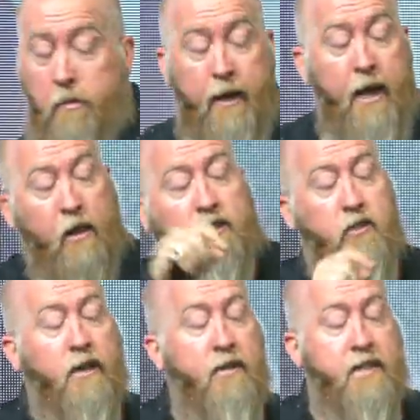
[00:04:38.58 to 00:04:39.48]
Road. But
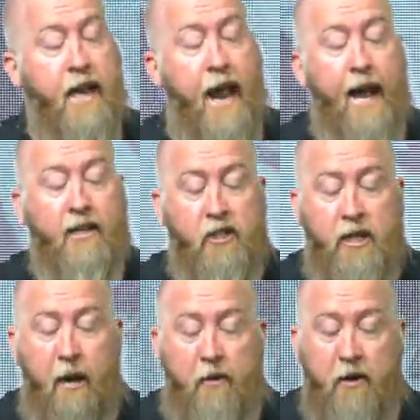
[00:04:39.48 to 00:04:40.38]
let's look at this in
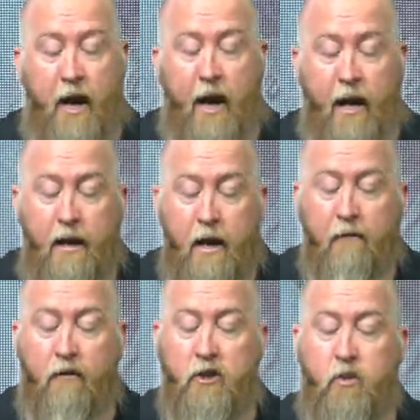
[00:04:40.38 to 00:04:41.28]
Acts chapter 9,
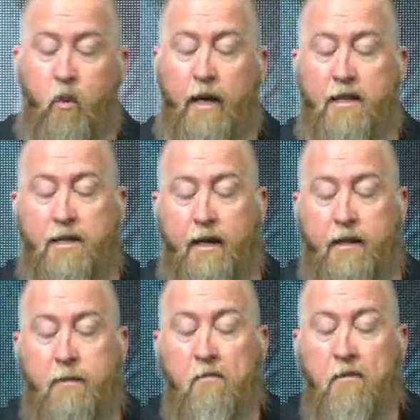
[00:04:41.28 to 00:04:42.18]
verse
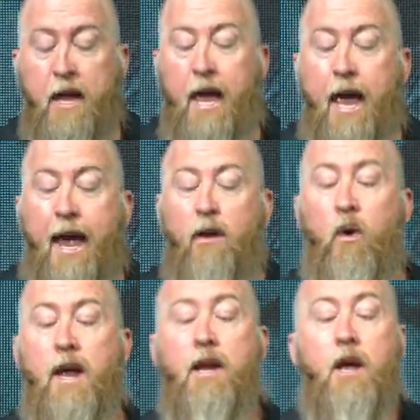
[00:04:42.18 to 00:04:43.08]
26.
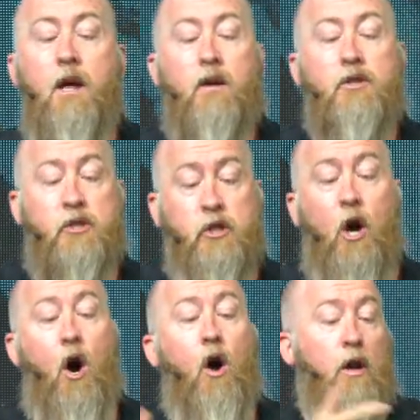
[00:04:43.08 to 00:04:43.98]
And when
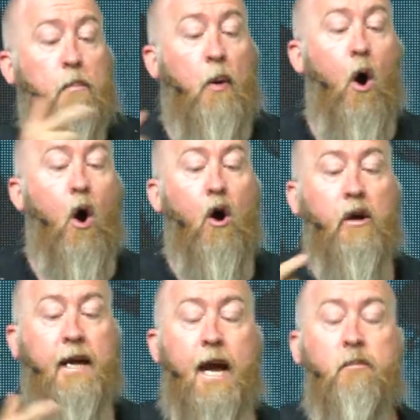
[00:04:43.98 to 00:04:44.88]
Saul or
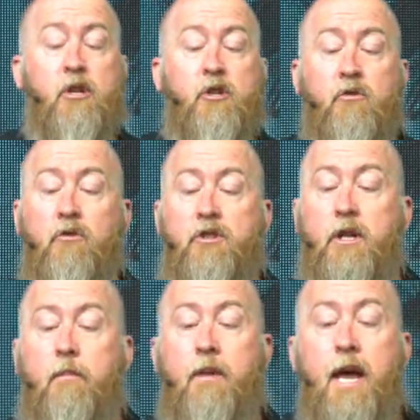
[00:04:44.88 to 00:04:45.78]
Paul came to
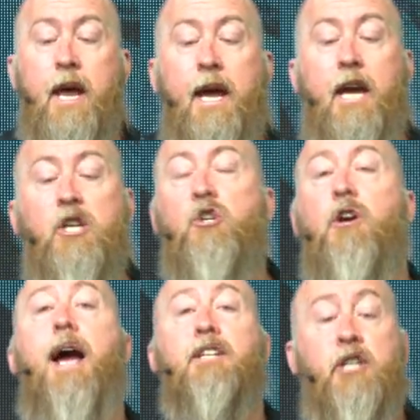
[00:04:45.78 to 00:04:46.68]
Jerusalem, he
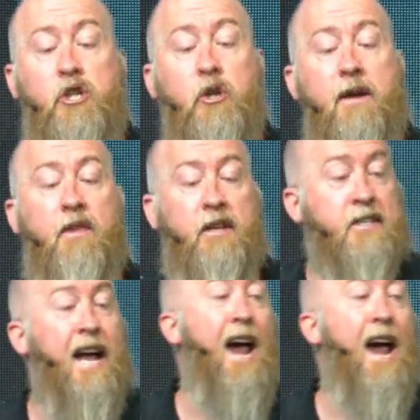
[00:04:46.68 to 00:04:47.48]
tried to join the